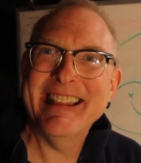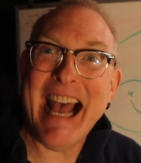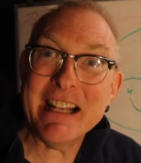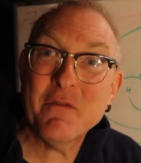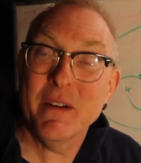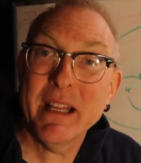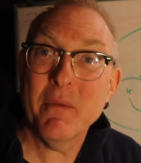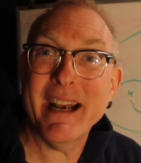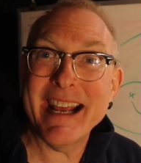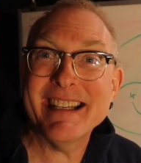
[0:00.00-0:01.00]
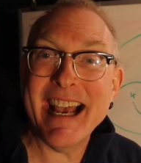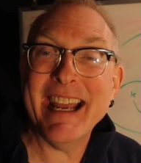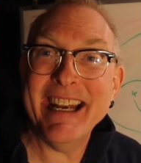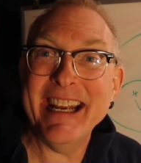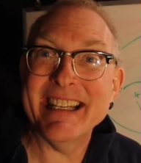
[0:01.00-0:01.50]
That's really what
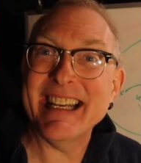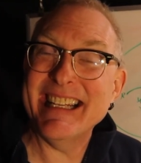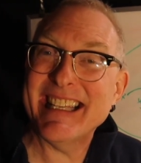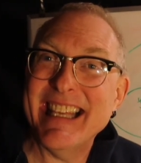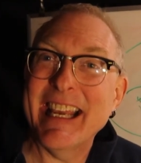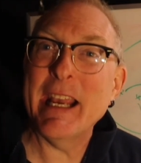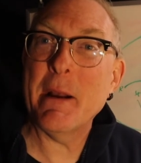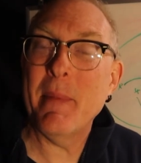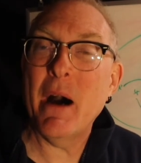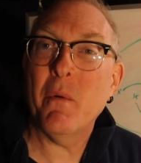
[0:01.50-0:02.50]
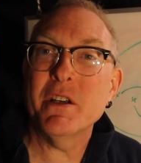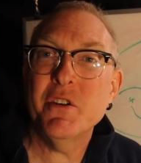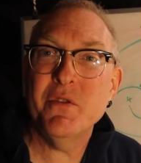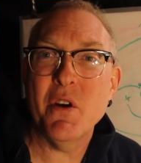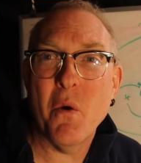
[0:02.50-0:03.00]
anxiety is. It's thinking about what
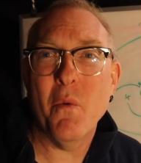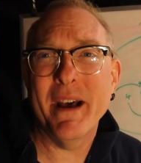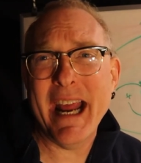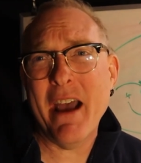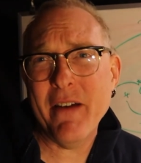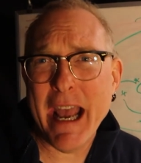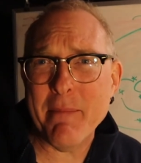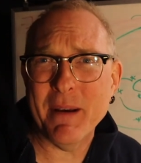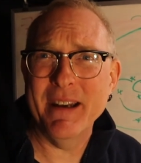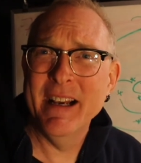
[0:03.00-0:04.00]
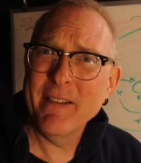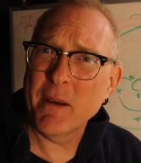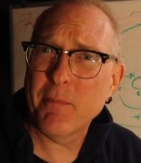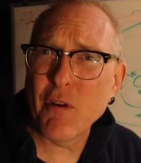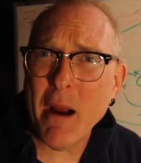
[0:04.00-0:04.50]
you don't want to have happen.
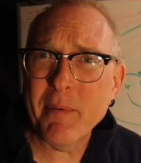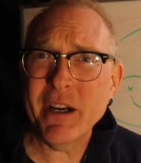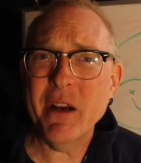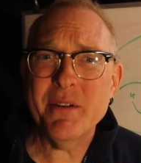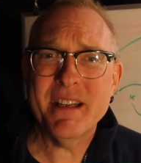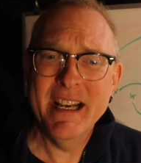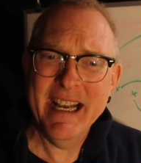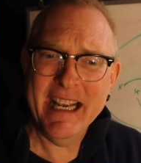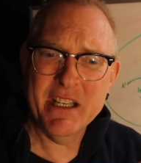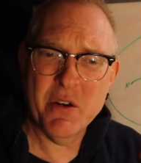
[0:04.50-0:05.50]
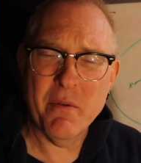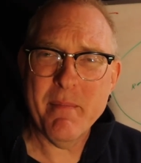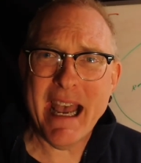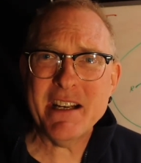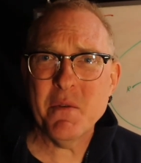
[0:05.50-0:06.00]
The proper use is to
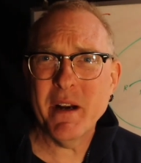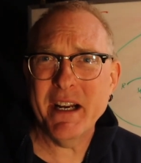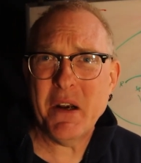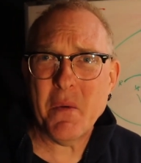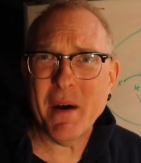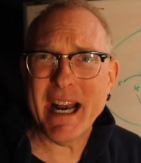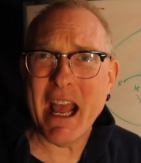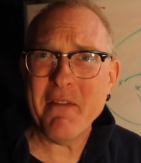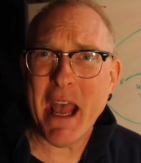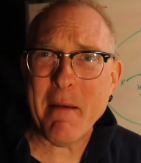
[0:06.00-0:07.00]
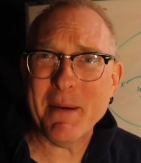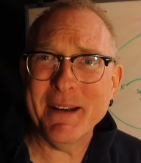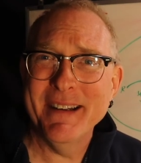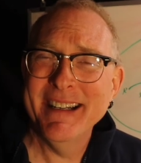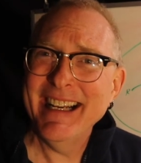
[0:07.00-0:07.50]
imagine what you don't want to have
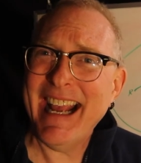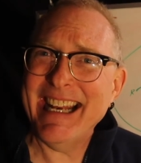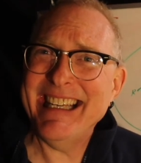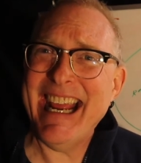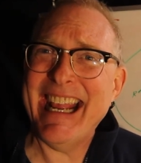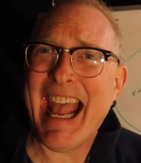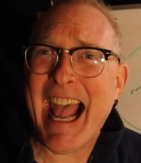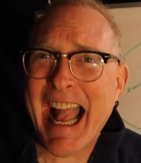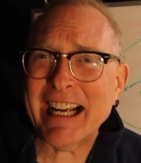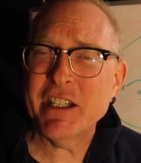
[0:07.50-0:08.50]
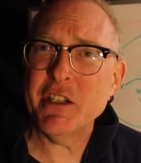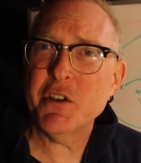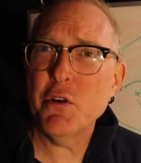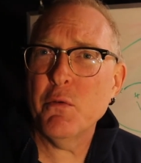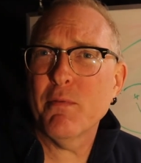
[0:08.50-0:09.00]
happen and take action
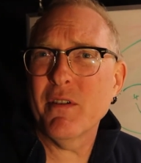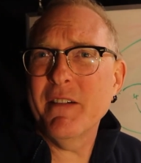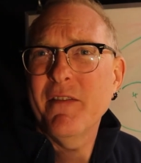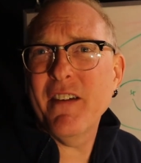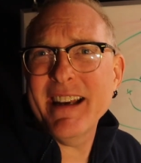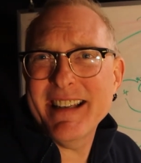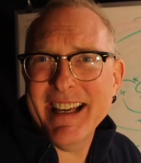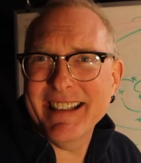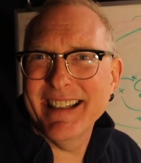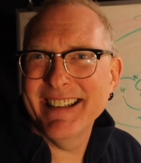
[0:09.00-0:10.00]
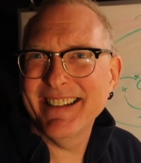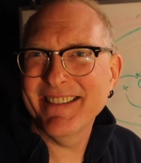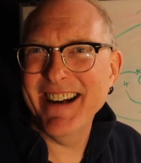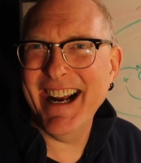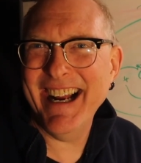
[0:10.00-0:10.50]
to prevent it,
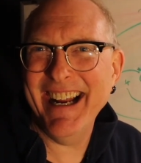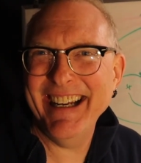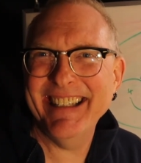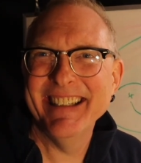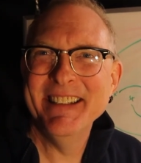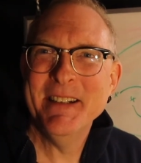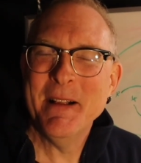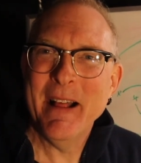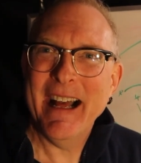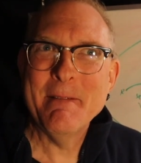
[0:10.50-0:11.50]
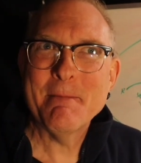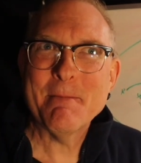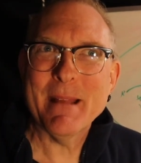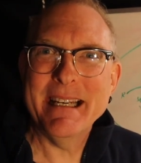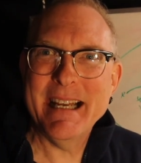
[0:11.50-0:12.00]
right?
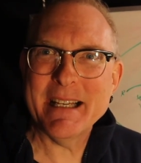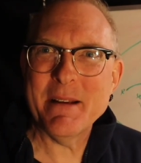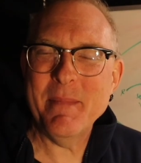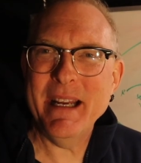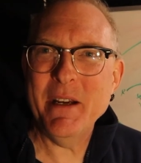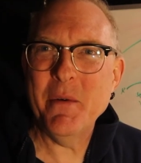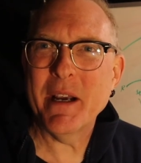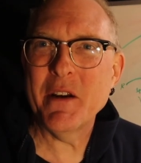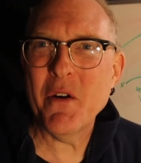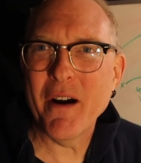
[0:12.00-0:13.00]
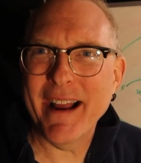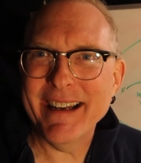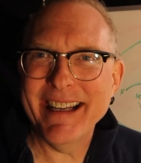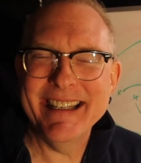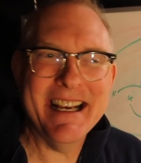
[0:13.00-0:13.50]
It doesn't mean you ignore
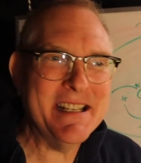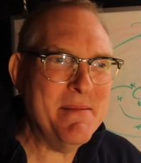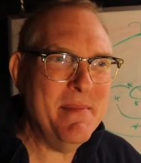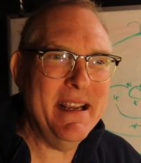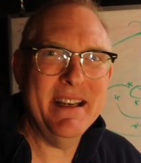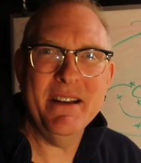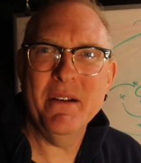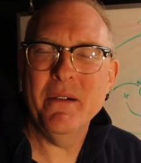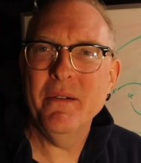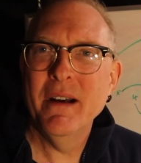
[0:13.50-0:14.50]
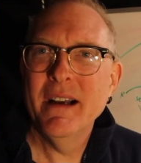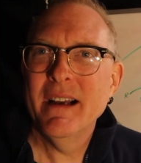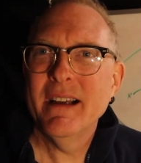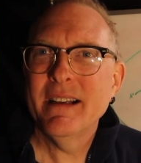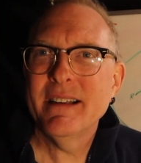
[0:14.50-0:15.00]
it. It doesn't mean you
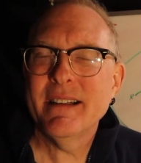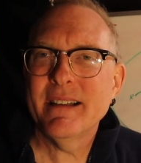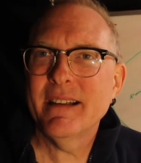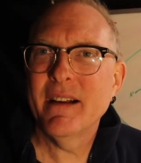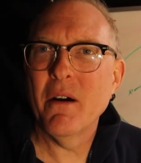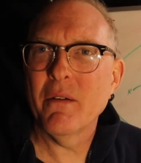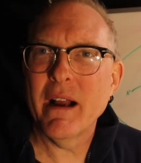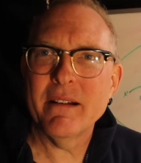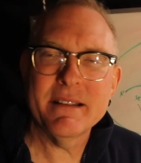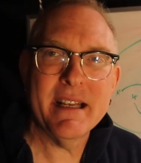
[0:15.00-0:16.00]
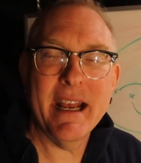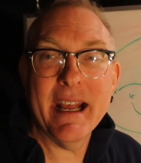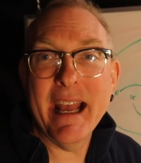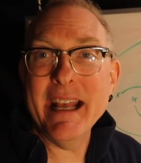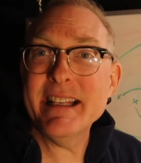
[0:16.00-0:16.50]
go around
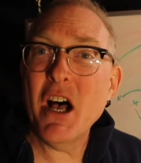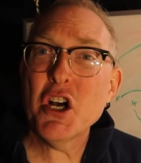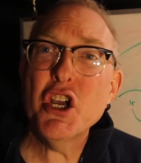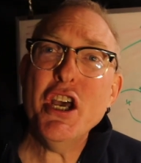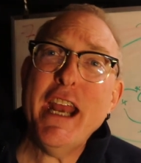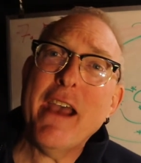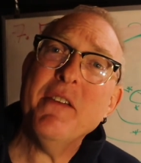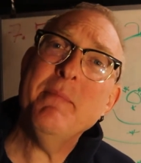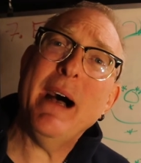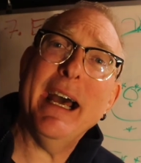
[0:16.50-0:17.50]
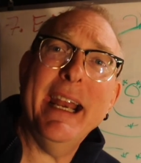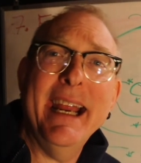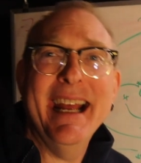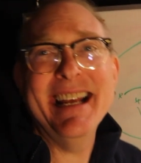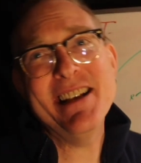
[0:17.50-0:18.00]
saying, it's all good,
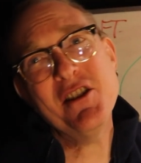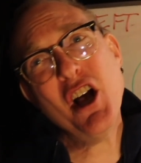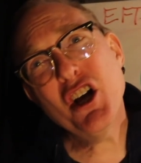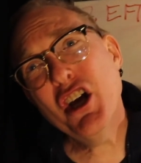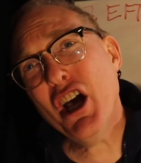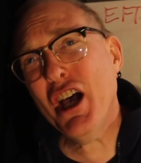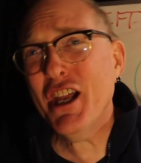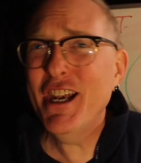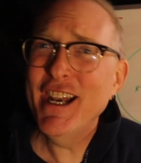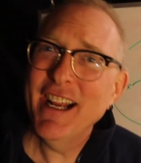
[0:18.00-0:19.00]
everybody. It's all good.